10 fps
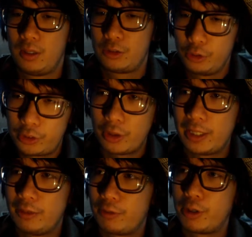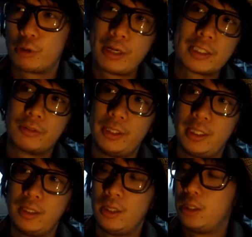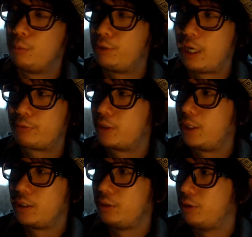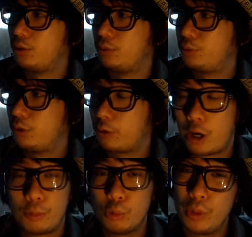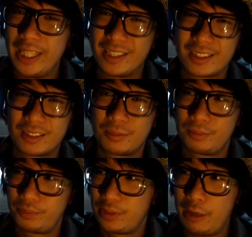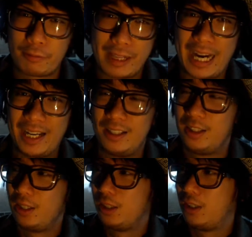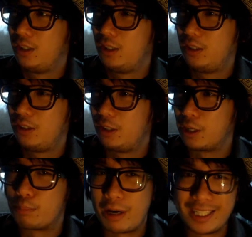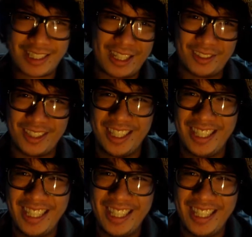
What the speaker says: So you go at it very aggressively, but after, like, you know, a couple weeks, if that, like, it breaks down